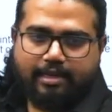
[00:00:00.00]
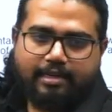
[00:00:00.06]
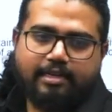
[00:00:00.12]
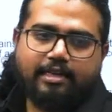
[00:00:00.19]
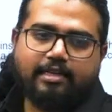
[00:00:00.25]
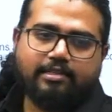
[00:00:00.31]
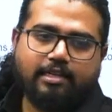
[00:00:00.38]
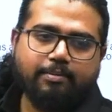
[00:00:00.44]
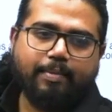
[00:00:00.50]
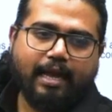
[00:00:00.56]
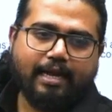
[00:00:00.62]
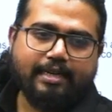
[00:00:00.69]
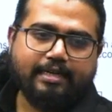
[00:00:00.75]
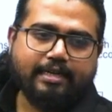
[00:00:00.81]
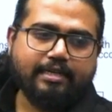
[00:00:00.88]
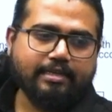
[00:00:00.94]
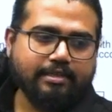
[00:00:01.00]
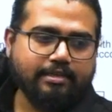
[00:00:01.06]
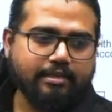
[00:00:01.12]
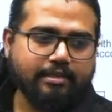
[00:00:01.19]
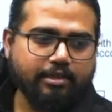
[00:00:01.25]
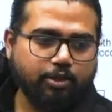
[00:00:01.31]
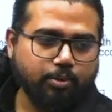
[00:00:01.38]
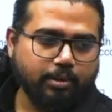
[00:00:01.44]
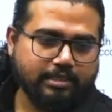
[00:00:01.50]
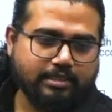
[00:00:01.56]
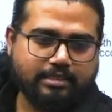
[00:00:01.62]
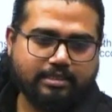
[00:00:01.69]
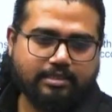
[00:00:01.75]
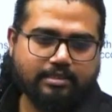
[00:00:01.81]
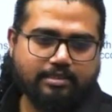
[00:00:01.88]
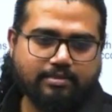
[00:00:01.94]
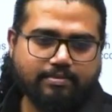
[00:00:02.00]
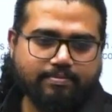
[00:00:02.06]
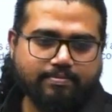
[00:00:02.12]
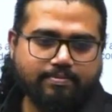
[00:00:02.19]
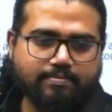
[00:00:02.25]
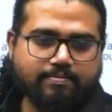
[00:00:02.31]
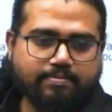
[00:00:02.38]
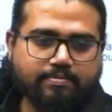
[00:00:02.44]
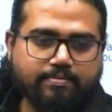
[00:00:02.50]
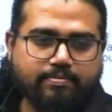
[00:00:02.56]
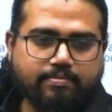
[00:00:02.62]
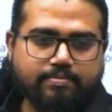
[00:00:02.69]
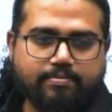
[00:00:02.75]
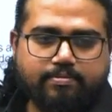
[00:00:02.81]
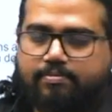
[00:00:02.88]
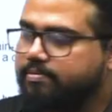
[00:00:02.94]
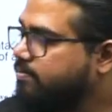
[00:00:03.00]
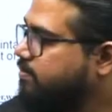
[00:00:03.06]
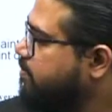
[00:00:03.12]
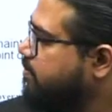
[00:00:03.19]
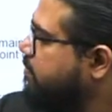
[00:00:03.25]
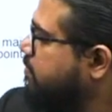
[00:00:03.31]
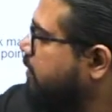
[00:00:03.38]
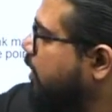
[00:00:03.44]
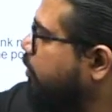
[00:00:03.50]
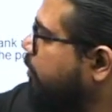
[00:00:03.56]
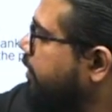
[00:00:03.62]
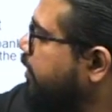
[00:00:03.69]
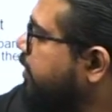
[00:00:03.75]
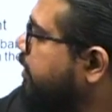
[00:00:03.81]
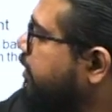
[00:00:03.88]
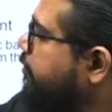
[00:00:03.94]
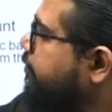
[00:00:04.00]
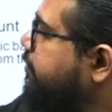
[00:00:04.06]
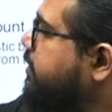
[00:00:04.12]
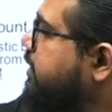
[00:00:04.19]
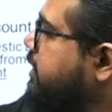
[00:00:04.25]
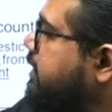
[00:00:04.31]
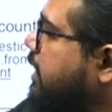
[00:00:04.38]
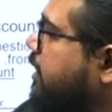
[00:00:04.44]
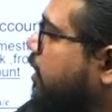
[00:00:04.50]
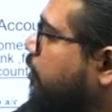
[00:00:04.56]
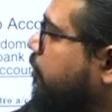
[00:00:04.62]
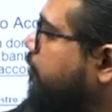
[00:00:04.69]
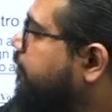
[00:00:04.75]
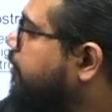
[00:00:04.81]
any other bank in US. Now, if this account